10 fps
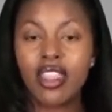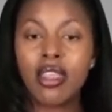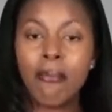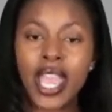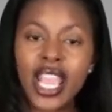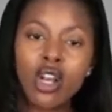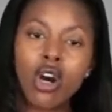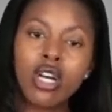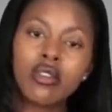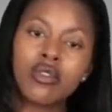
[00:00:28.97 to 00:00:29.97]
The main
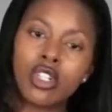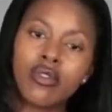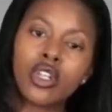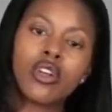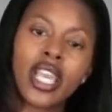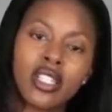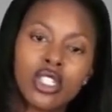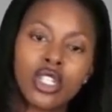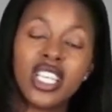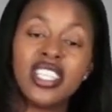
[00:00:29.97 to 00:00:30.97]
cause of cervical
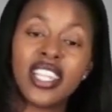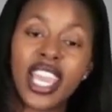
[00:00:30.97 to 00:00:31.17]
cancer is